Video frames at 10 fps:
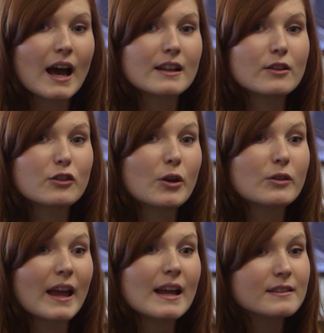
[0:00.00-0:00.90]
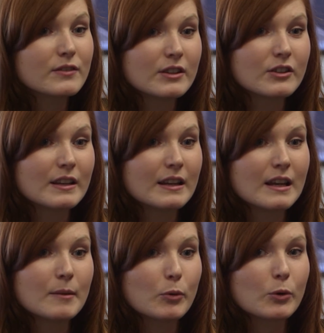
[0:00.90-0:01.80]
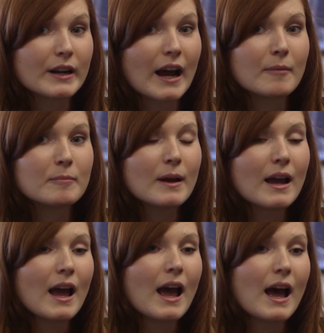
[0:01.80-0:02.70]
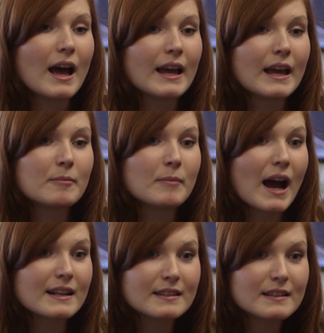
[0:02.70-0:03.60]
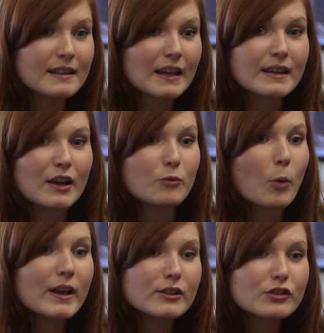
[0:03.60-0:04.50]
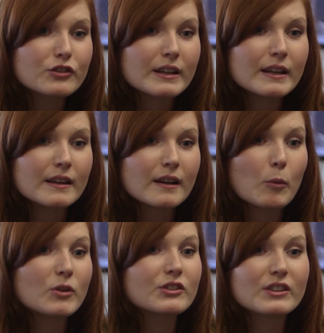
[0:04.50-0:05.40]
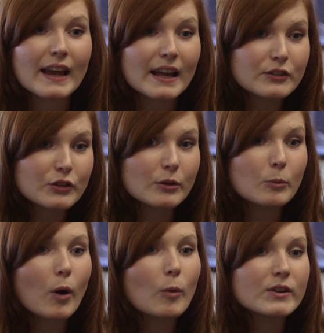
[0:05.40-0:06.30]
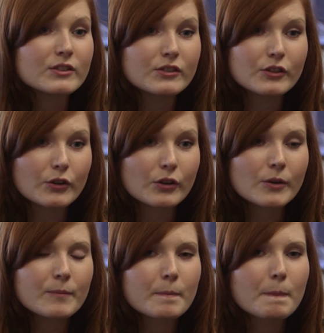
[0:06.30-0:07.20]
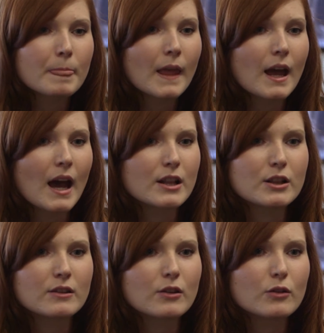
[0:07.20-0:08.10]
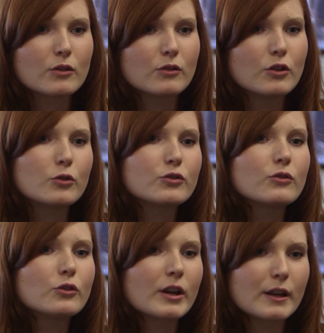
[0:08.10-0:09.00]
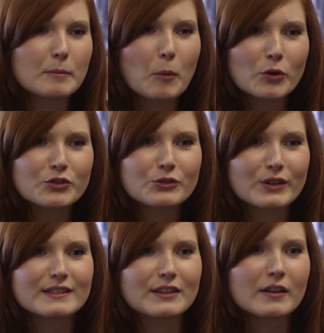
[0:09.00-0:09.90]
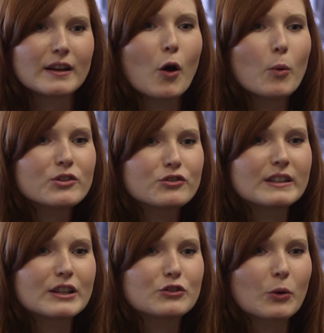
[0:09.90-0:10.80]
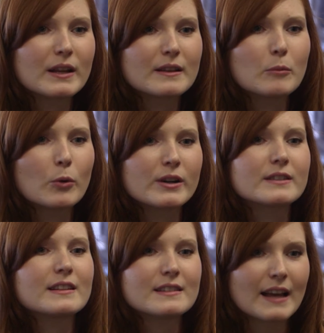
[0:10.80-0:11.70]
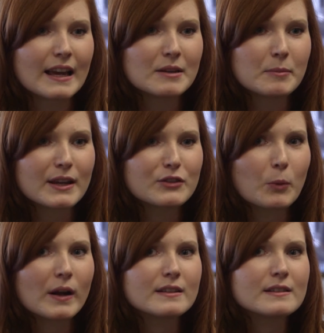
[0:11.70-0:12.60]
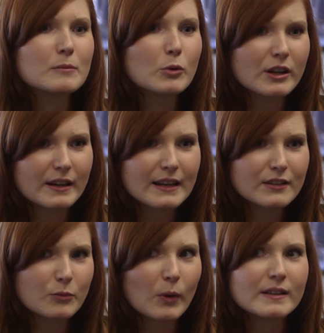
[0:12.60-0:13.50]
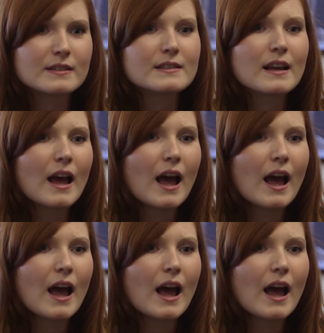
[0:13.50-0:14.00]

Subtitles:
And throughout the end of the degree programme, I had to decide kind of what industry I wanted to get into and what I wanted to do. And, you know, looking at the modules I'd done, I always really enjoyed the more design-based ones, the more creative ones.